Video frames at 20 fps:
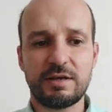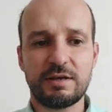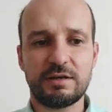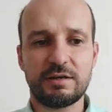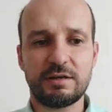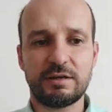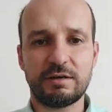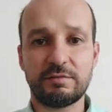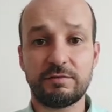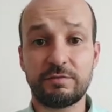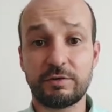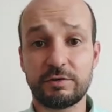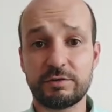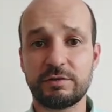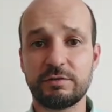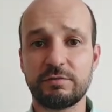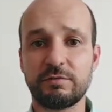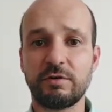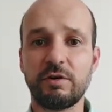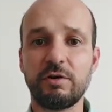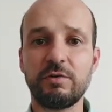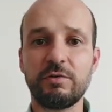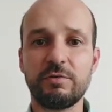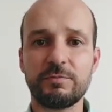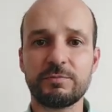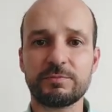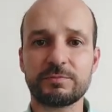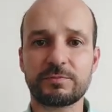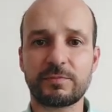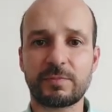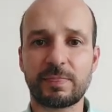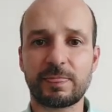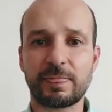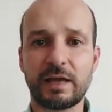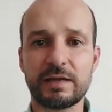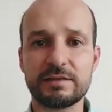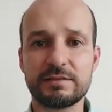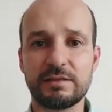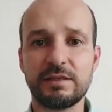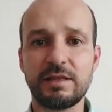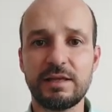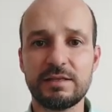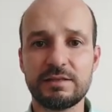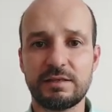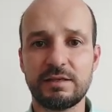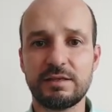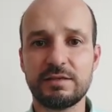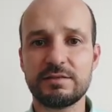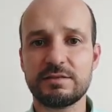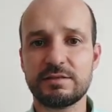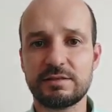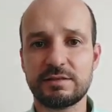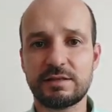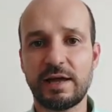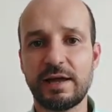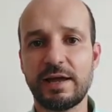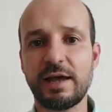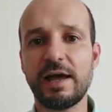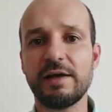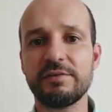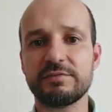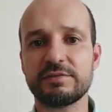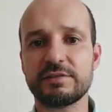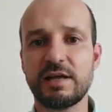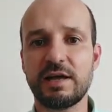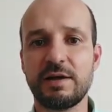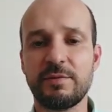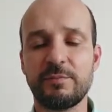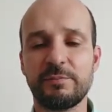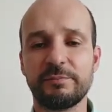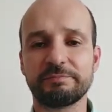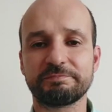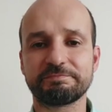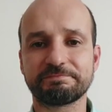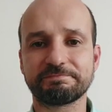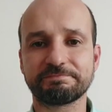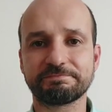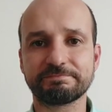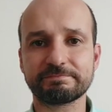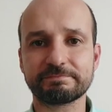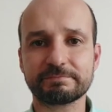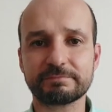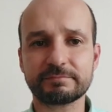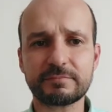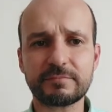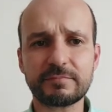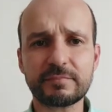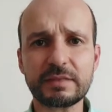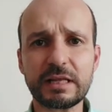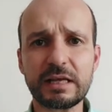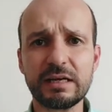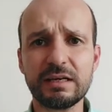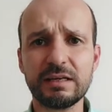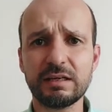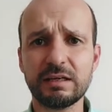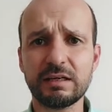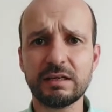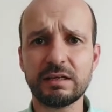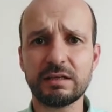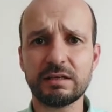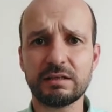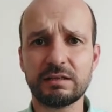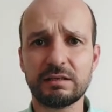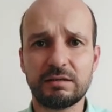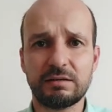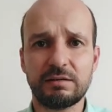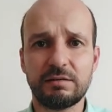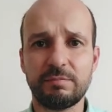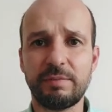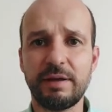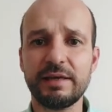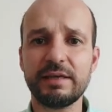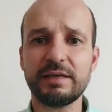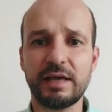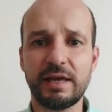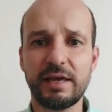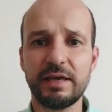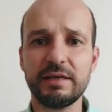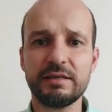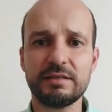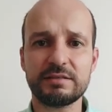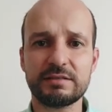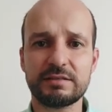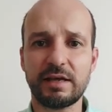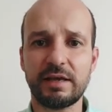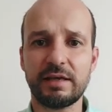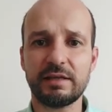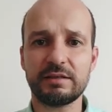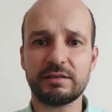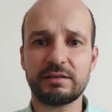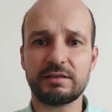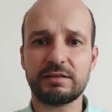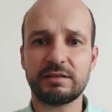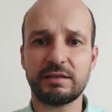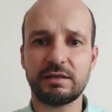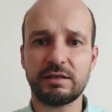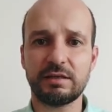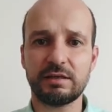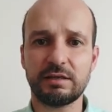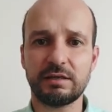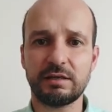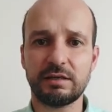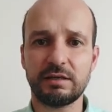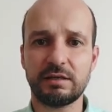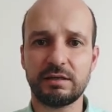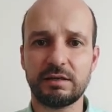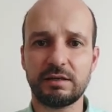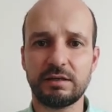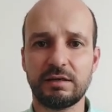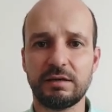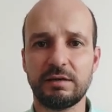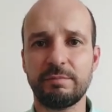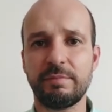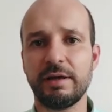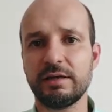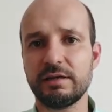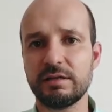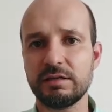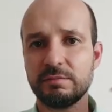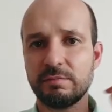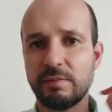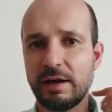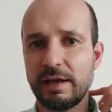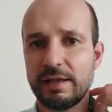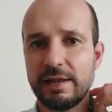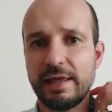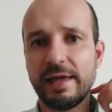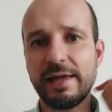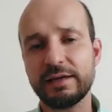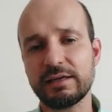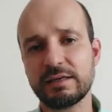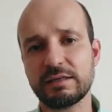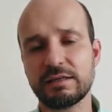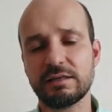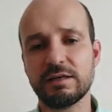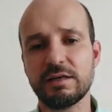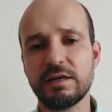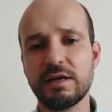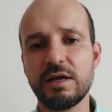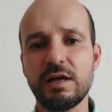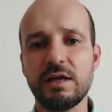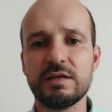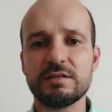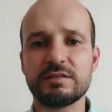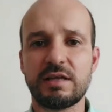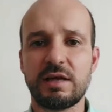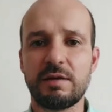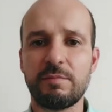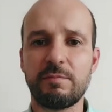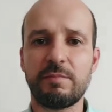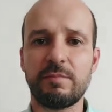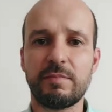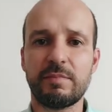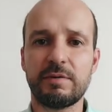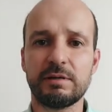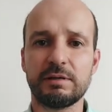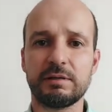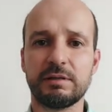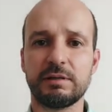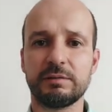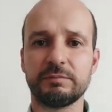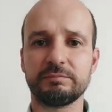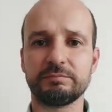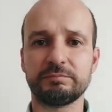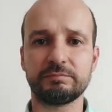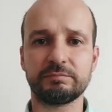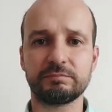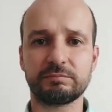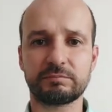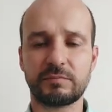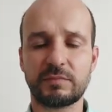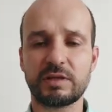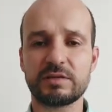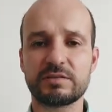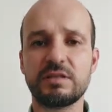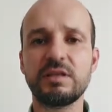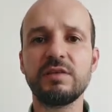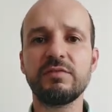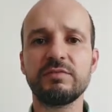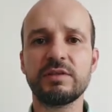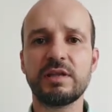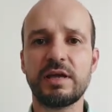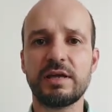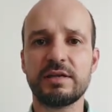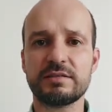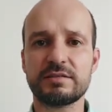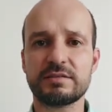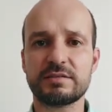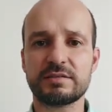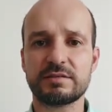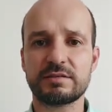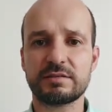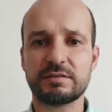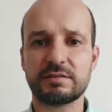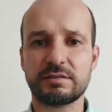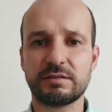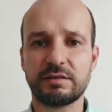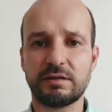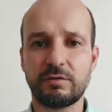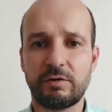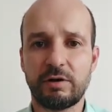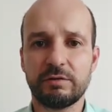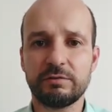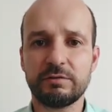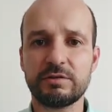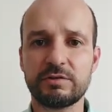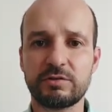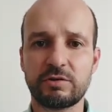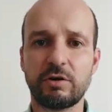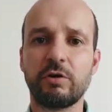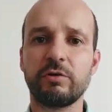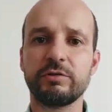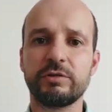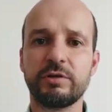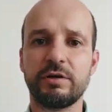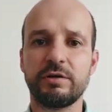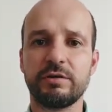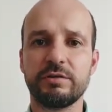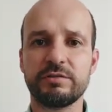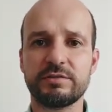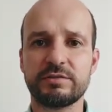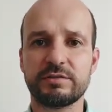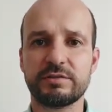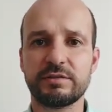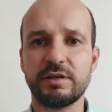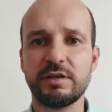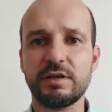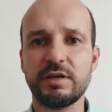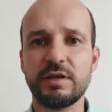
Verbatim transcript: Uh, first of all, mm, as a dentist, I have some uh, and uh, back in my neck, some um, stiffness, rounded shoulders,